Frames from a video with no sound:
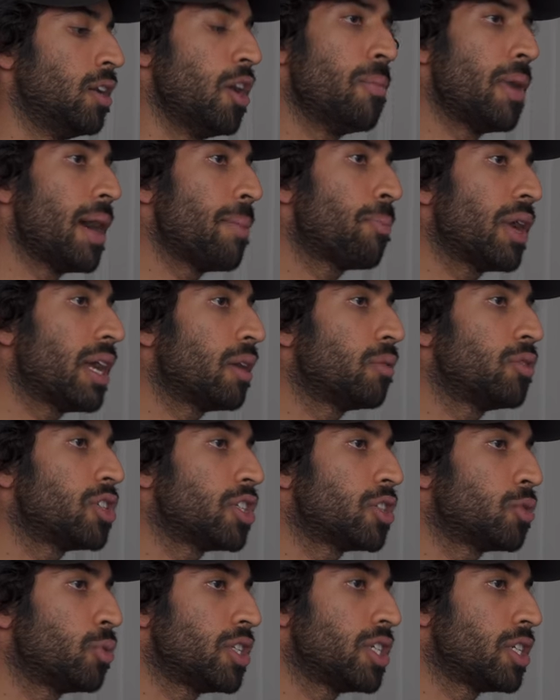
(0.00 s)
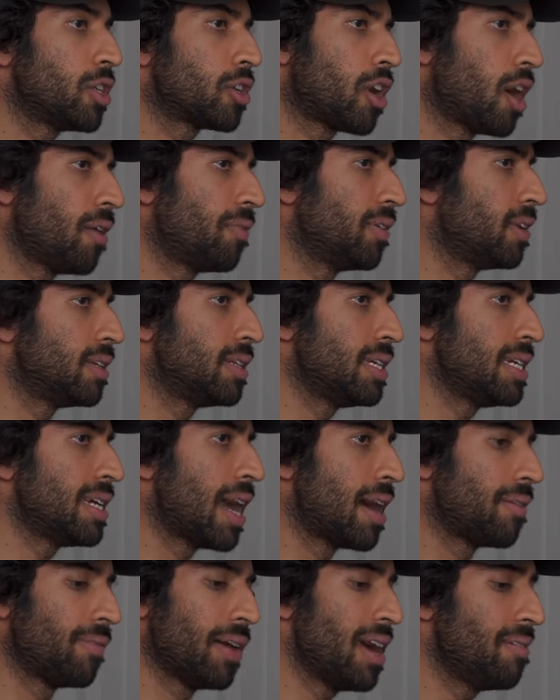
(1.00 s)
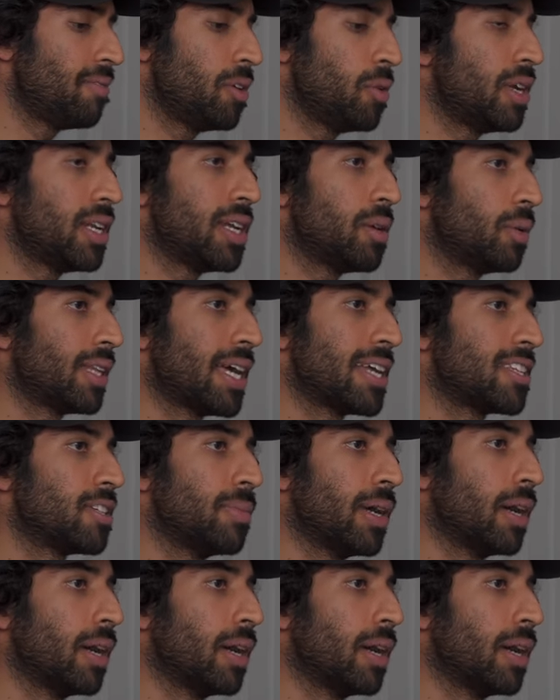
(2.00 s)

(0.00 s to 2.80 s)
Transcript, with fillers: No, my prank was just switching your coffee to decaf. I have no idea what that's